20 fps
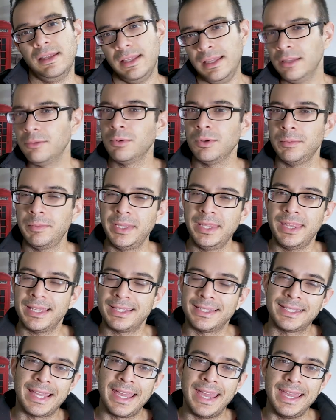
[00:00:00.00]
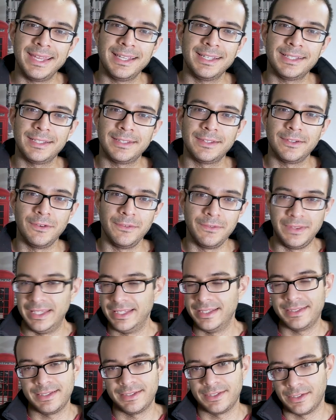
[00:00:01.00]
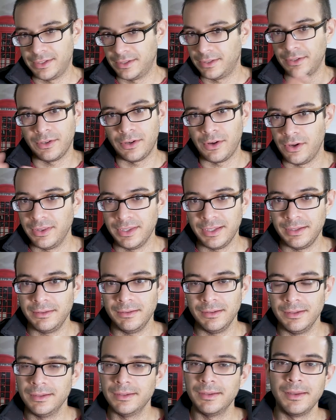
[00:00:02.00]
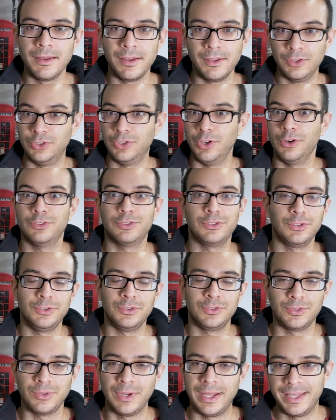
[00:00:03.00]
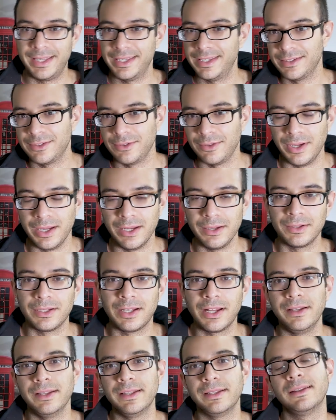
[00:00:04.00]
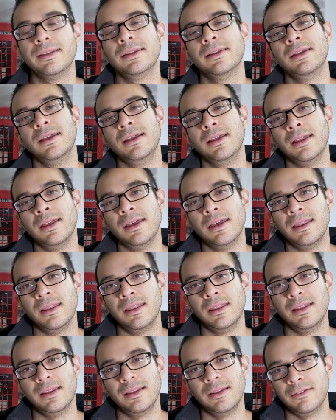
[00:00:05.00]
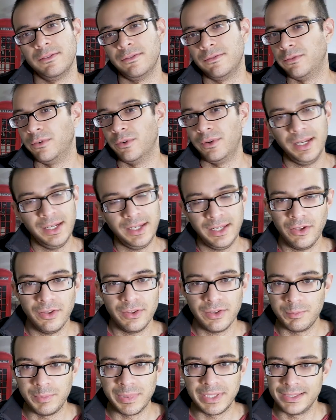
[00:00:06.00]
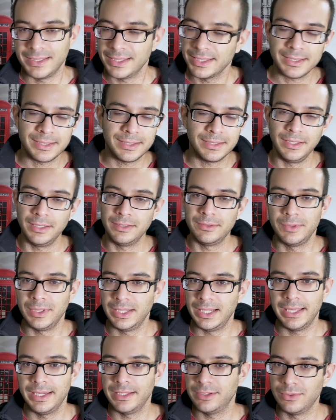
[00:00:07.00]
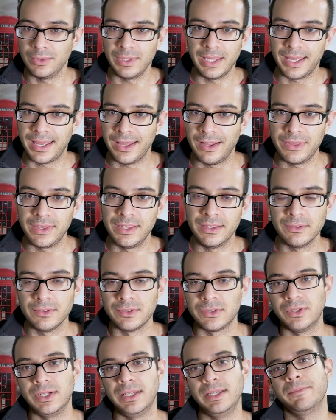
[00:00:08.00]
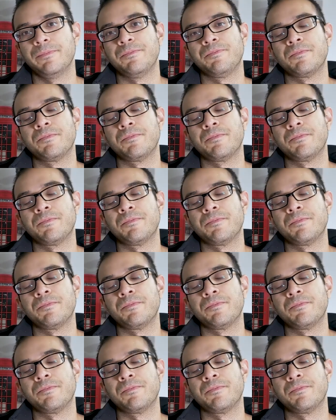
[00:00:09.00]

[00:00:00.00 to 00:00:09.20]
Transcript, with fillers: it will be the case of these content doctor strategies, or I would call it, for any other business not related to the health industry.